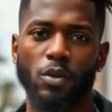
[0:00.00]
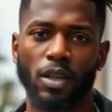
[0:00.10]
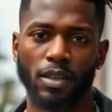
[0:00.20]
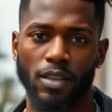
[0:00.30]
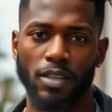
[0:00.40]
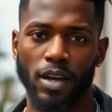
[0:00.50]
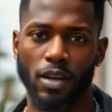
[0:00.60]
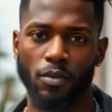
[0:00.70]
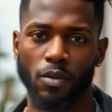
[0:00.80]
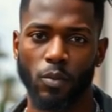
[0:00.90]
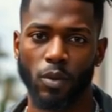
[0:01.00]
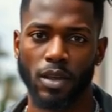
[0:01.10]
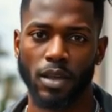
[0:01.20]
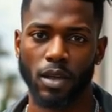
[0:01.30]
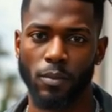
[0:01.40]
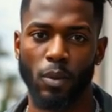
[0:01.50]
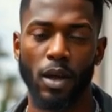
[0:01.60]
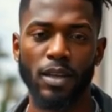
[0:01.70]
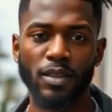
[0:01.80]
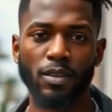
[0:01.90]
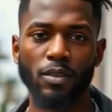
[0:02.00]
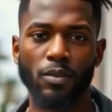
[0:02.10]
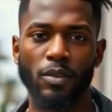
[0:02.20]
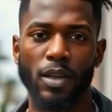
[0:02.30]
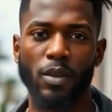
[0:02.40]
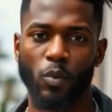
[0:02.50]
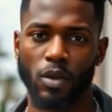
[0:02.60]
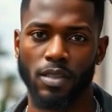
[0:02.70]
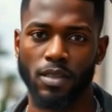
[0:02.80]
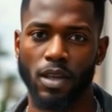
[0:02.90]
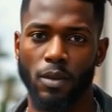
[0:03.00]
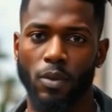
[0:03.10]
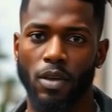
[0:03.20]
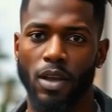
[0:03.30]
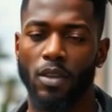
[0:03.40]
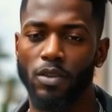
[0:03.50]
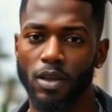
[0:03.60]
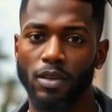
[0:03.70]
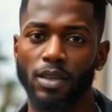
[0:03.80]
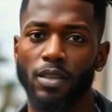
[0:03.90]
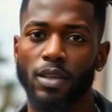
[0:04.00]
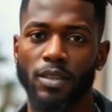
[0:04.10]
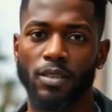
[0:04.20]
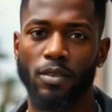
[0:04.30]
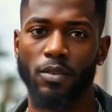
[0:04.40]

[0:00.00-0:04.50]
can get this gun for a really good price. It's one of the cheaper guns on this list.